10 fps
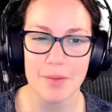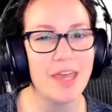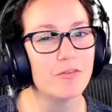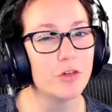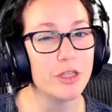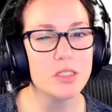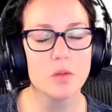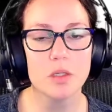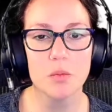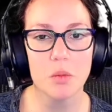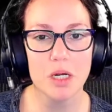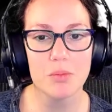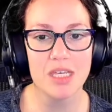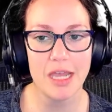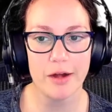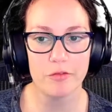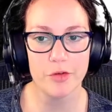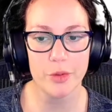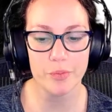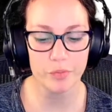And for this one, we want to be careful